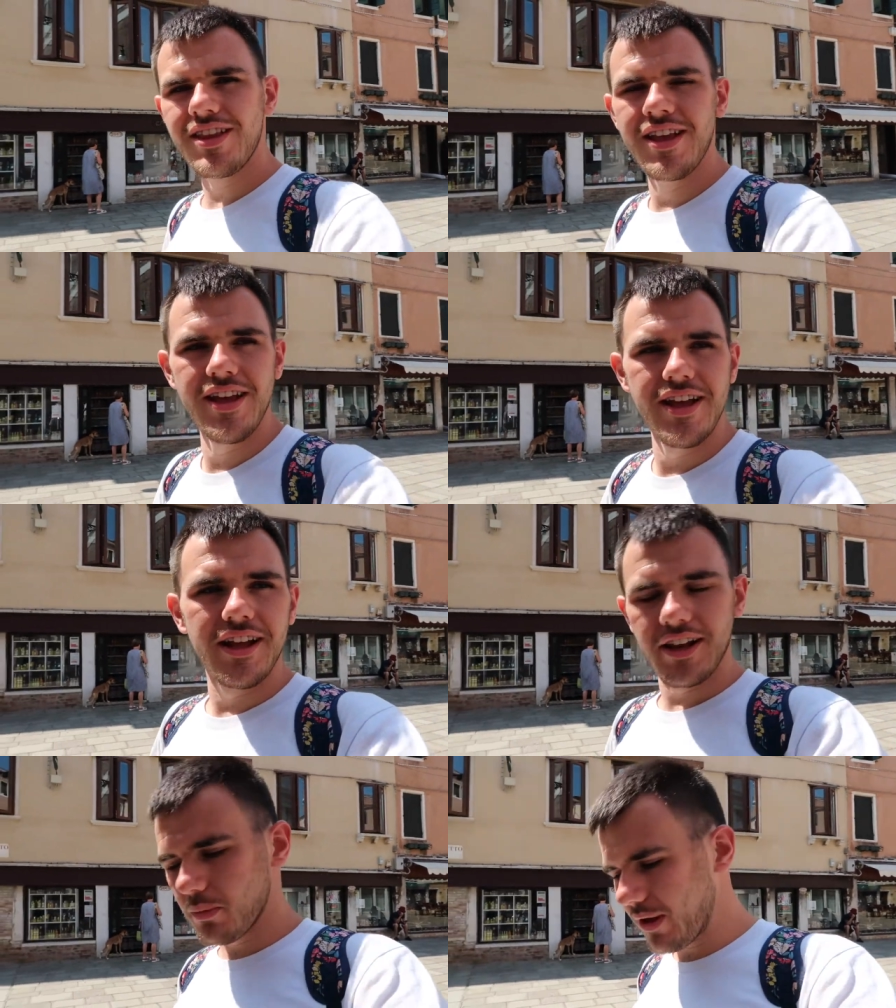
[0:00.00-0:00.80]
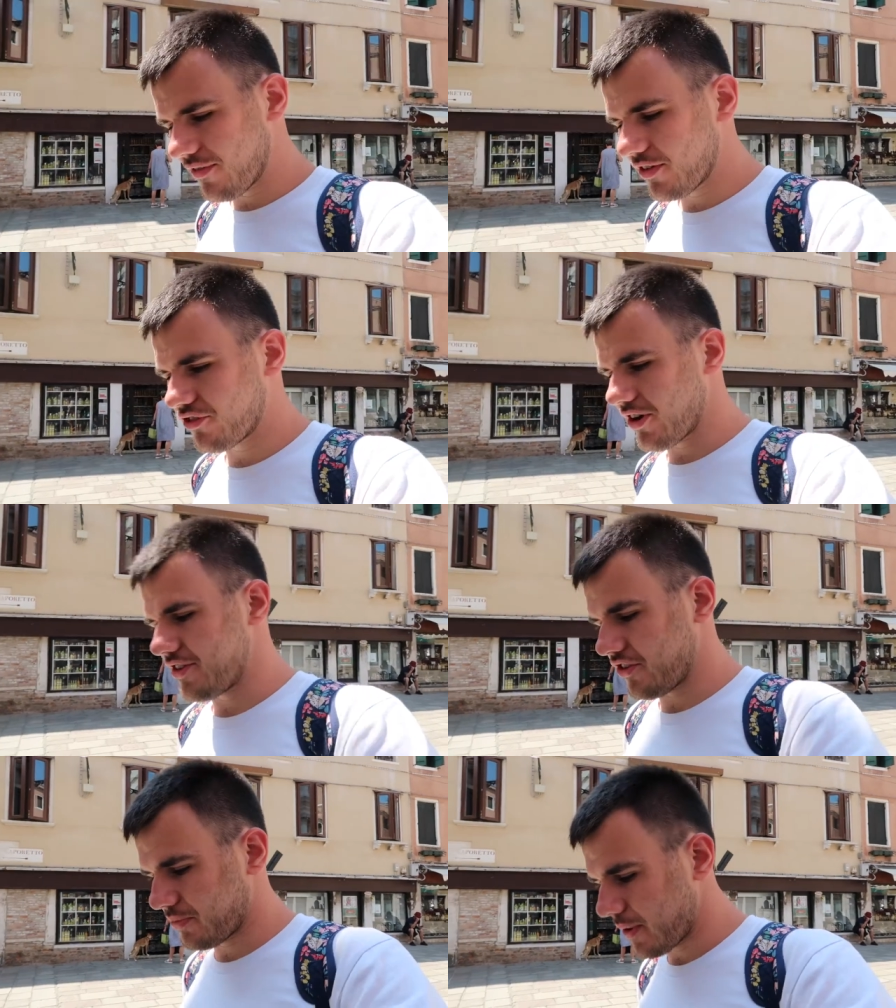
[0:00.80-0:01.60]
A little bit of a
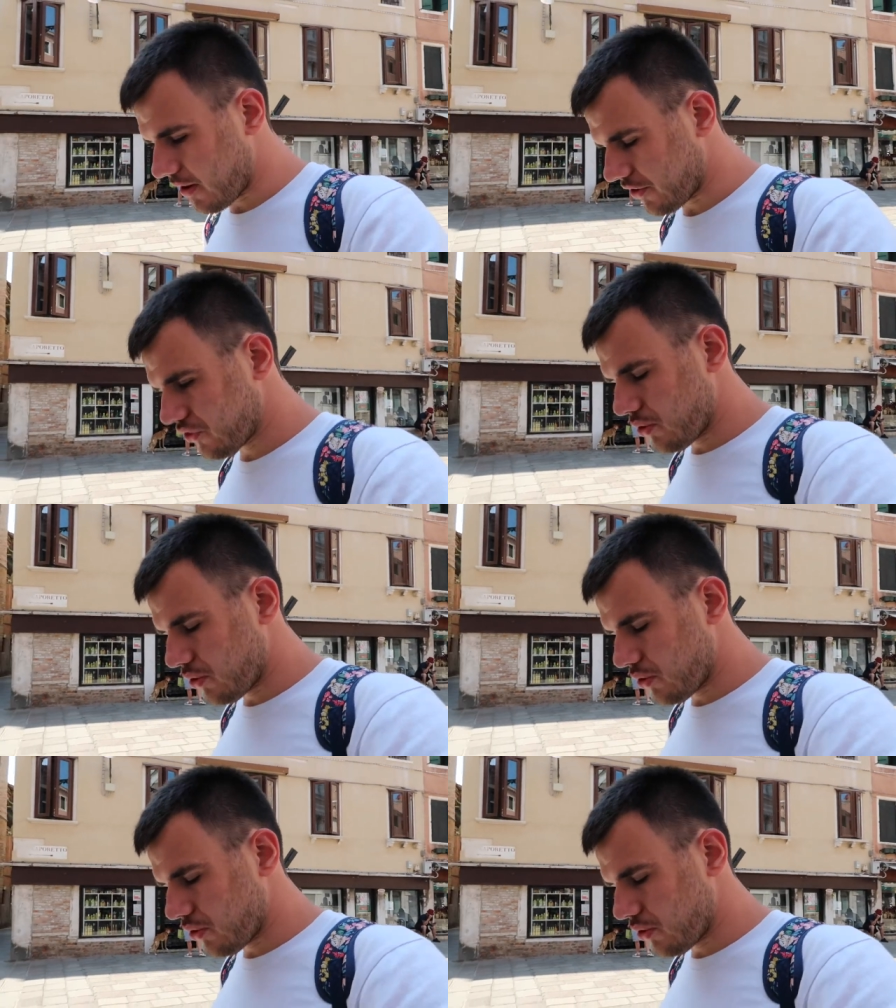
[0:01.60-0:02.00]
strange experience.